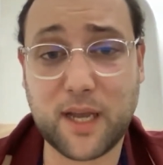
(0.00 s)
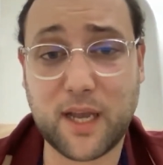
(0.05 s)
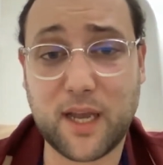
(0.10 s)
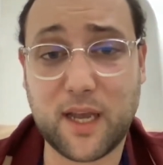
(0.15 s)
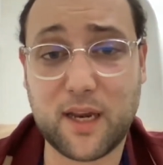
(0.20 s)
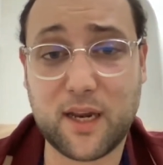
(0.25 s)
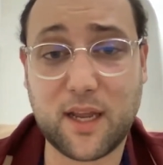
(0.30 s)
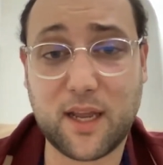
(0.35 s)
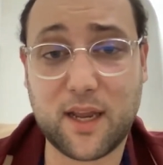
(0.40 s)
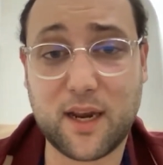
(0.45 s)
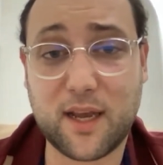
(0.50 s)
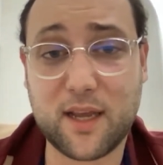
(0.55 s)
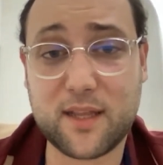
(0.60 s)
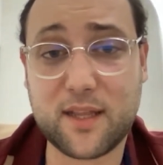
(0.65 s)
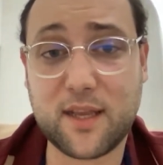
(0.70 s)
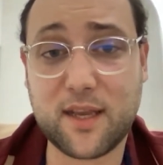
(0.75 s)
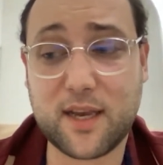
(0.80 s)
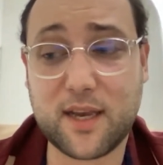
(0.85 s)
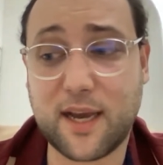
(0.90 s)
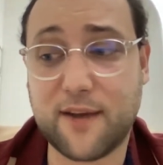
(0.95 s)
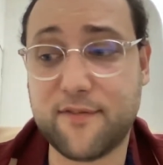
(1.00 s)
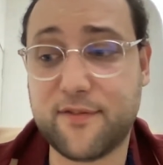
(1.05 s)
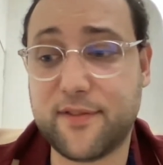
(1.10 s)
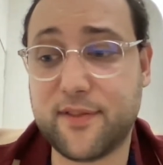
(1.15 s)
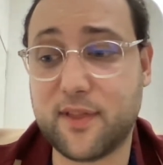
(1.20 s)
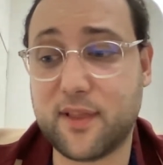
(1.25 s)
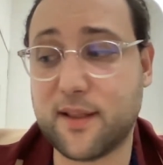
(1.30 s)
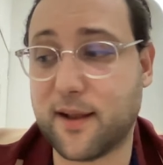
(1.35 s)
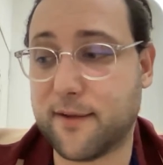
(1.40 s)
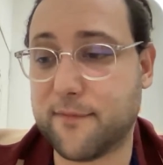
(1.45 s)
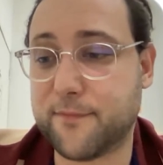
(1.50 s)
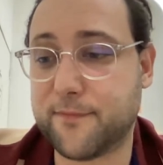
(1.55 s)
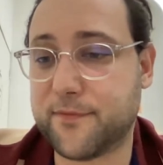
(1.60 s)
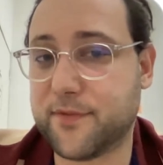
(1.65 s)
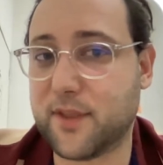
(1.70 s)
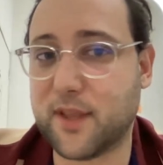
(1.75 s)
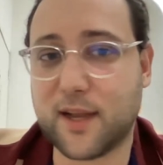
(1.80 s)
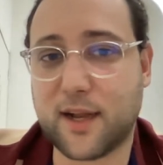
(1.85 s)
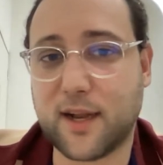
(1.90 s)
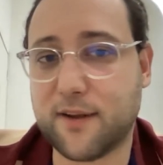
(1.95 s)
And I think I
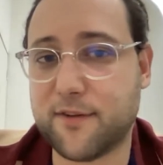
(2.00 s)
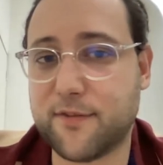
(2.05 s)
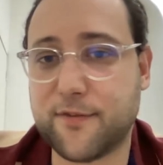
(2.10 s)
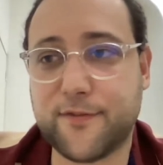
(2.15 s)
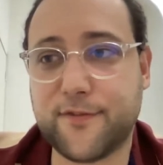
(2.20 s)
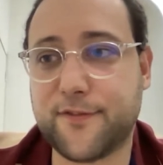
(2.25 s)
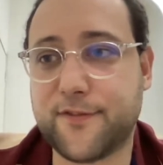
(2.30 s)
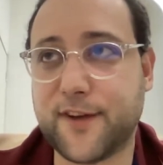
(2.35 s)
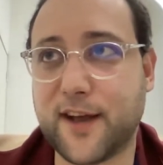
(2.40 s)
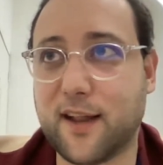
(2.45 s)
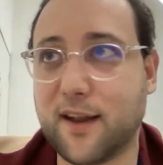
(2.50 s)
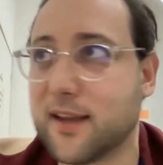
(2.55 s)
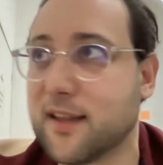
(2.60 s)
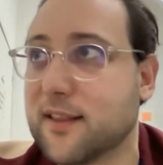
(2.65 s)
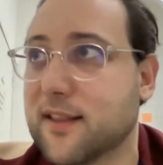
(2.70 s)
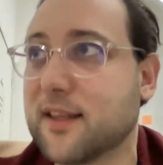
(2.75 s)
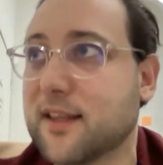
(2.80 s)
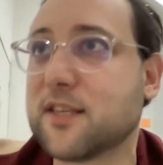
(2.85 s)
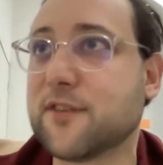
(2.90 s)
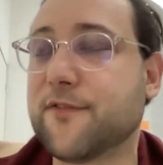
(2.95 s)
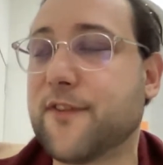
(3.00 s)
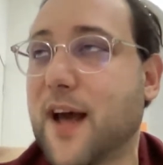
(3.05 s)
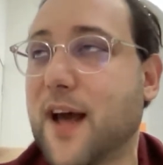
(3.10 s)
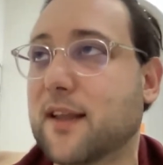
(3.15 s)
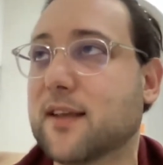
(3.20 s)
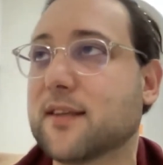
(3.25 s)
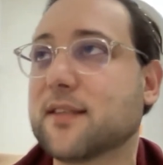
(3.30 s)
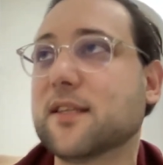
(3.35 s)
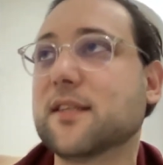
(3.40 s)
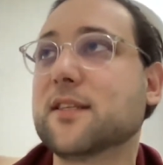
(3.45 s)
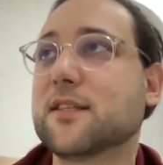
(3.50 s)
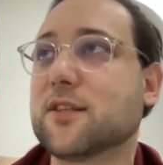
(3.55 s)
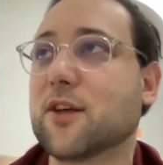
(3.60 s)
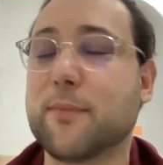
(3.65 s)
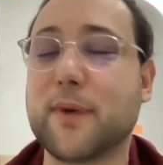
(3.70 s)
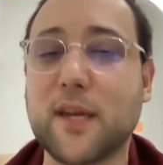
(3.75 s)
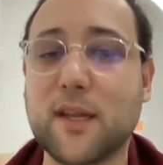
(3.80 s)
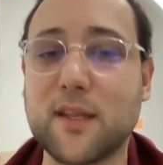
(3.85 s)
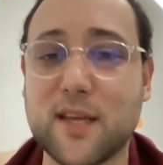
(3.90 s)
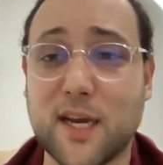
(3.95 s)
fell in this fallacy so
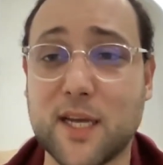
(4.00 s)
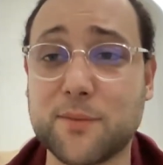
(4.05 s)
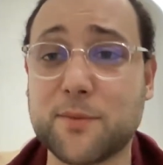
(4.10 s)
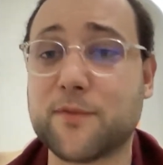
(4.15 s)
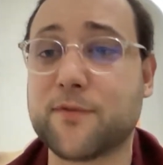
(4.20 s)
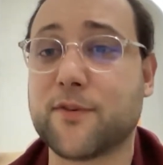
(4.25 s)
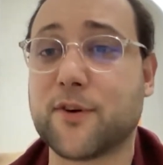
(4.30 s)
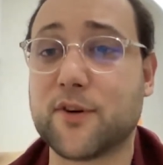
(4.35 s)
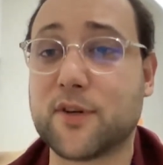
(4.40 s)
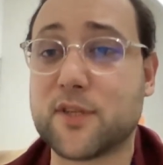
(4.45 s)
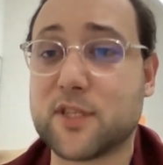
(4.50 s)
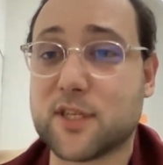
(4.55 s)
many times before.